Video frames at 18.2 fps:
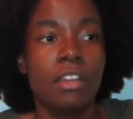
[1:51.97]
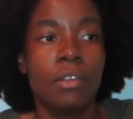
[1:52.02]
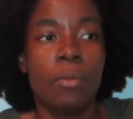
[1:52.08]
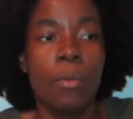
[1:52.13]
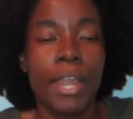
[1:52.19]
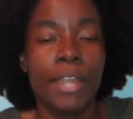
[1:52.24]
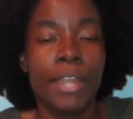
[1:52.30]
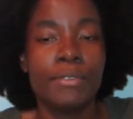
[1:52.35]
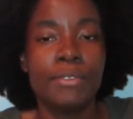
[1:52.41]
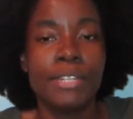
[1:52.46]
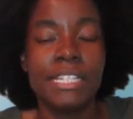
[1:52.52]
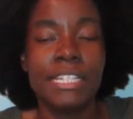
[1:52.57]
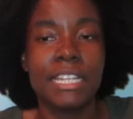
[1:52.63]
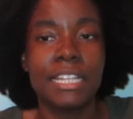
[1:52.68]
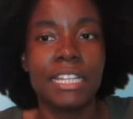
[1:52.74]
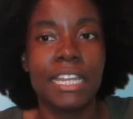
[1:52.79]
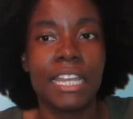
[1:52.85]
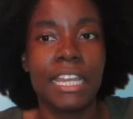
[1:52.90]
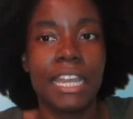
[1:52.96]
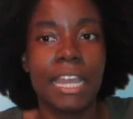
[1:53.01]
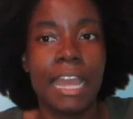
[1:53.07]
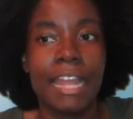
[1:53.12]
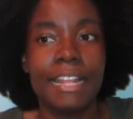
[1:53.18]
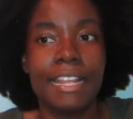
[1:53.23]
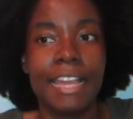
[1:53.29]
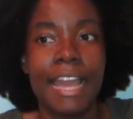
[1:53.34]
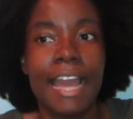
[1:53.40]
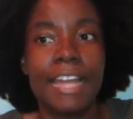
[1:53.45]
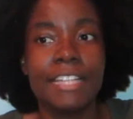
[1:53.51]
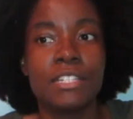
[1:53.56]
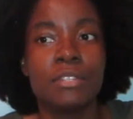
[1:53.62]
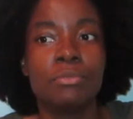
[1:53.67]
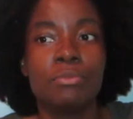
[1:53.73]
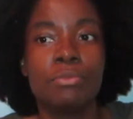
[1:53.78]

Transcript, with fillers: quite recently, and I had to